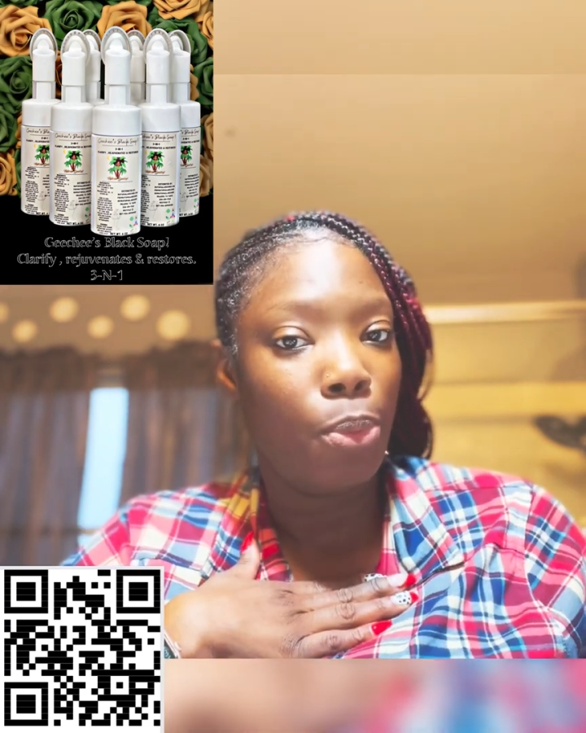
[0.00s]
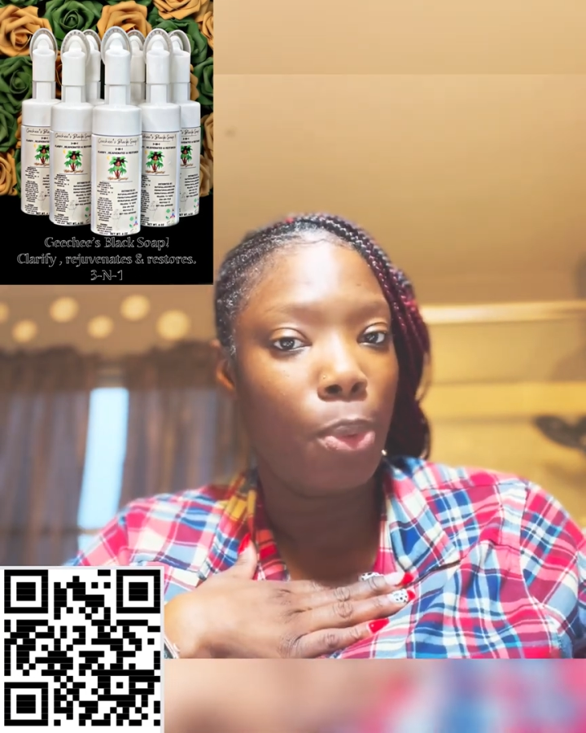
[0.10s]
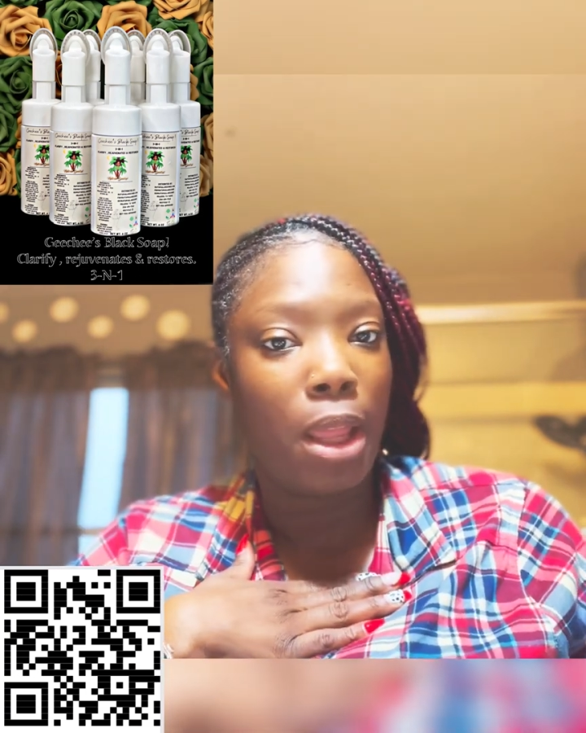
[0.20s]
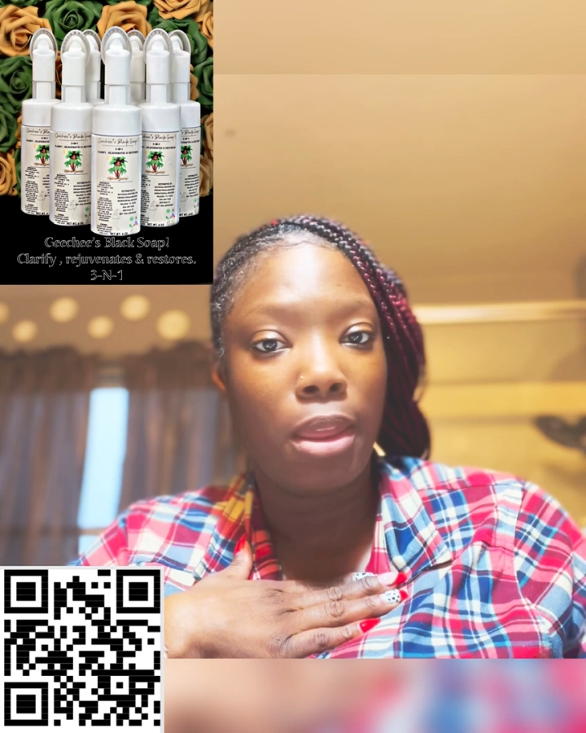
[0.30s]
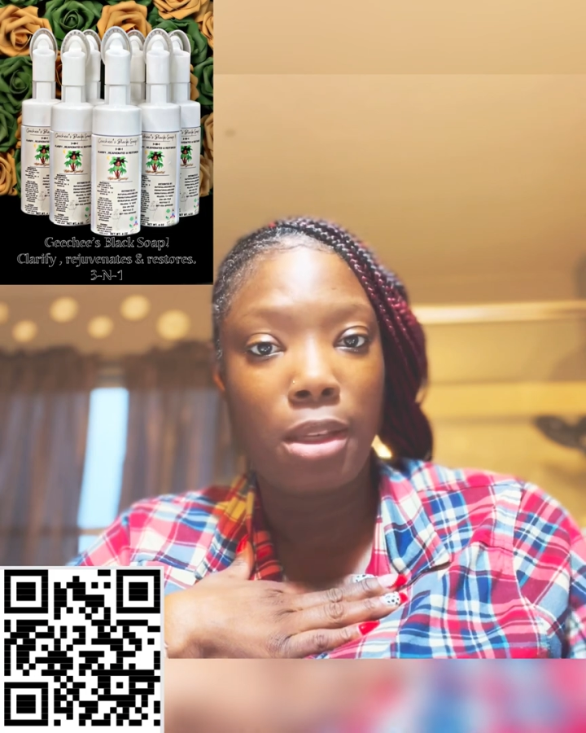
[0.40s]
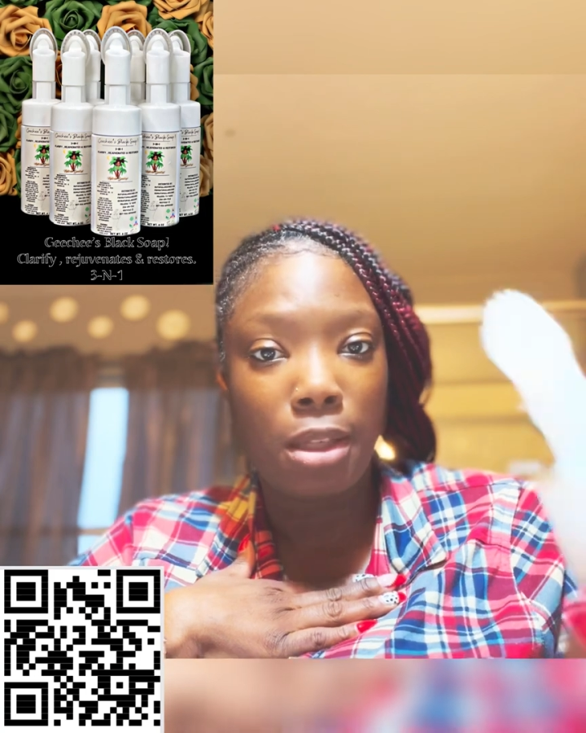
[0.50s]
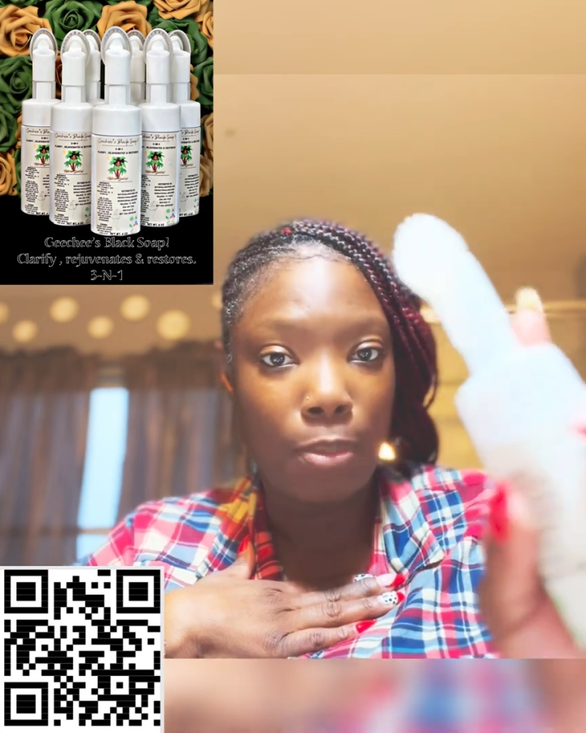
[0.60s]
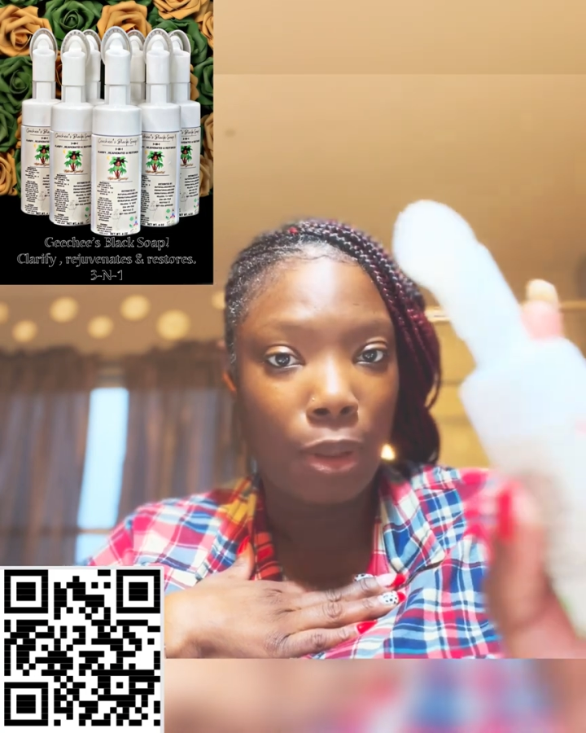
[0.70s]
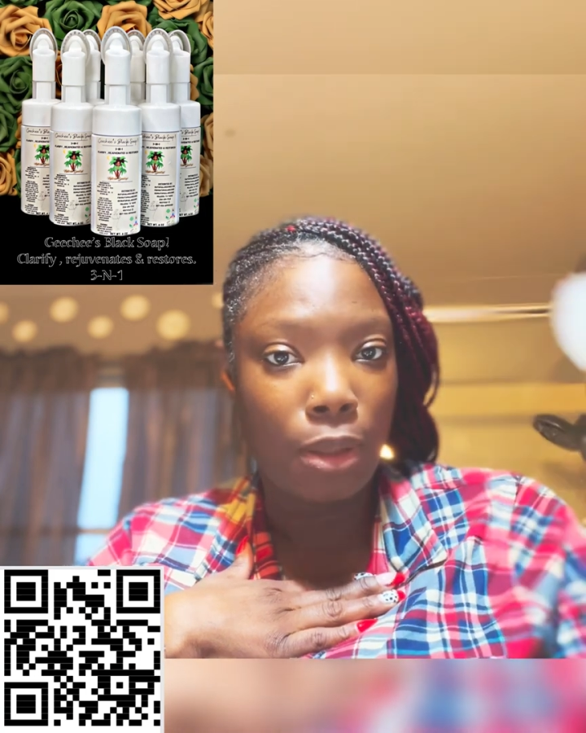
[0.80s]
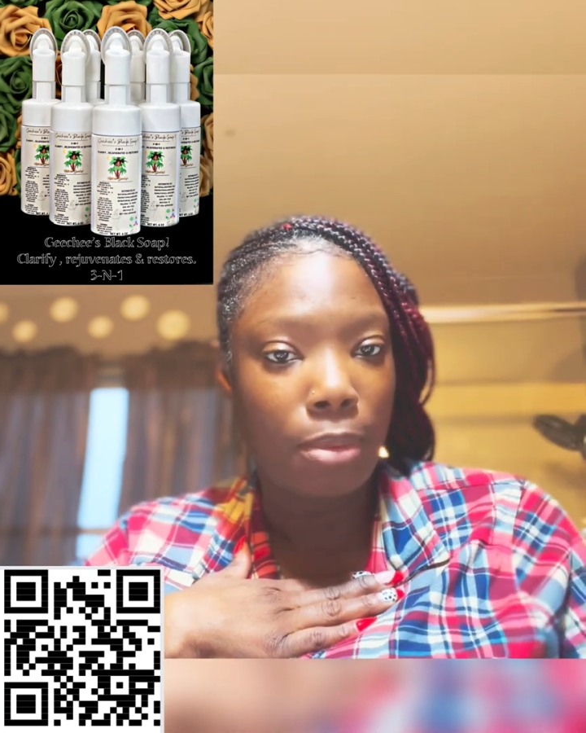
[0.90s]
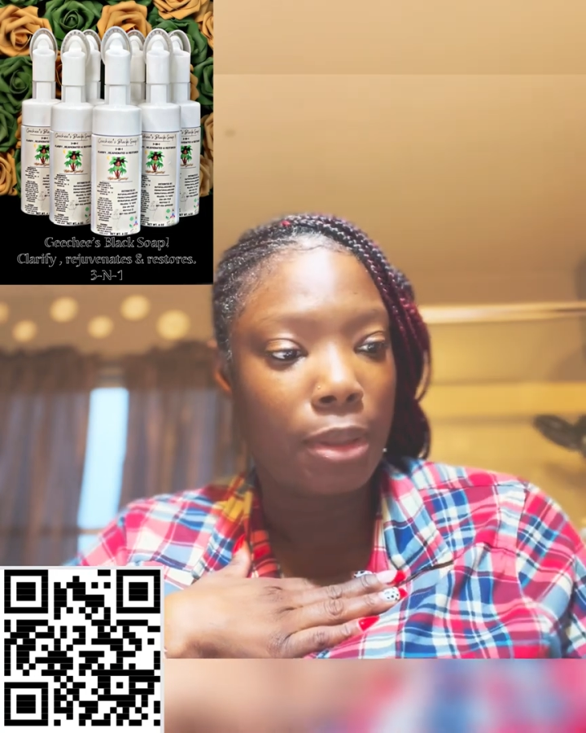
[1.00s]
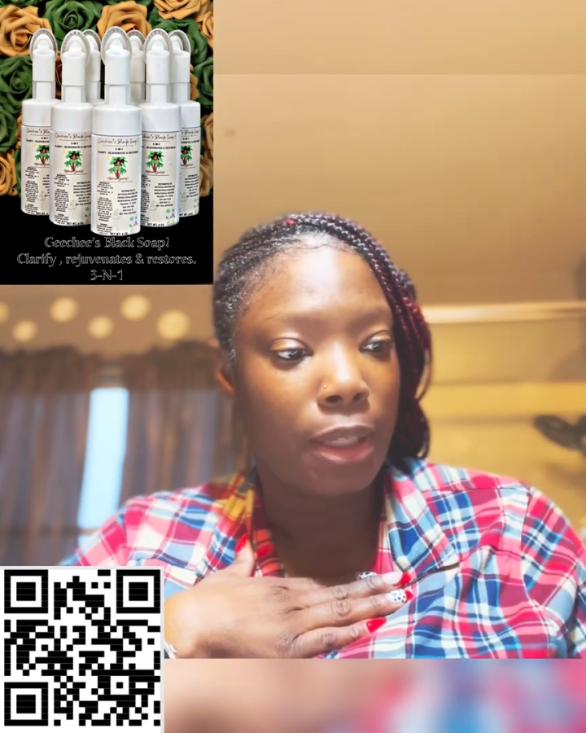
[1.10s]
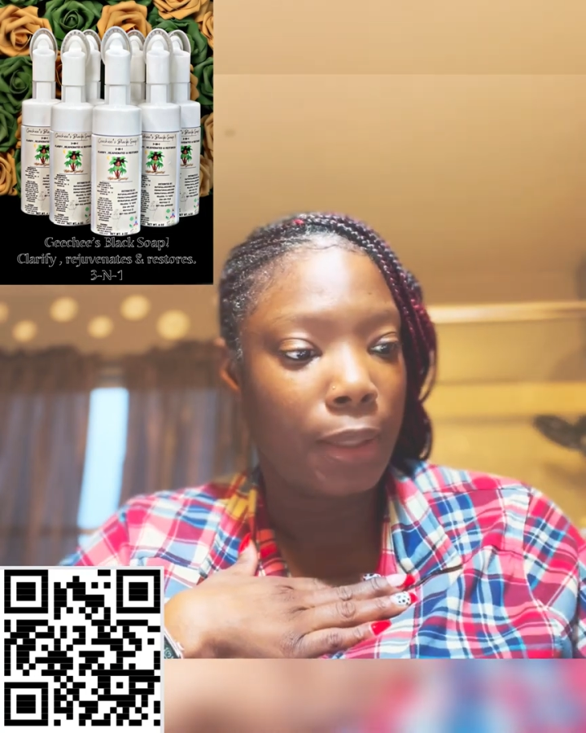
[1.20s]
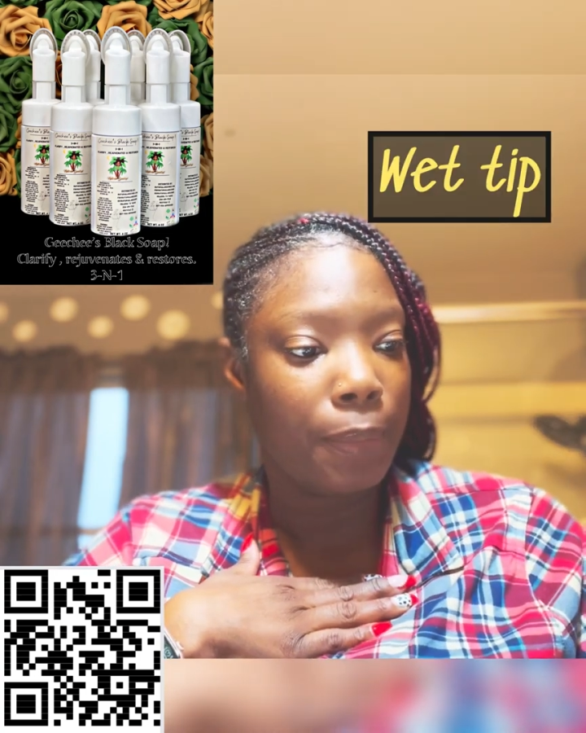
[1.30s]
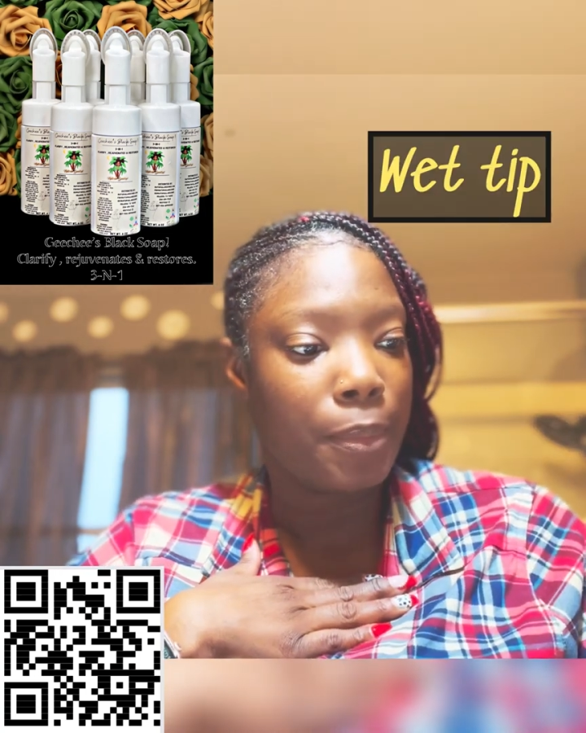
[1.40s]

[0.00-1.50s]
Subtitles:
wet the tip a little bit.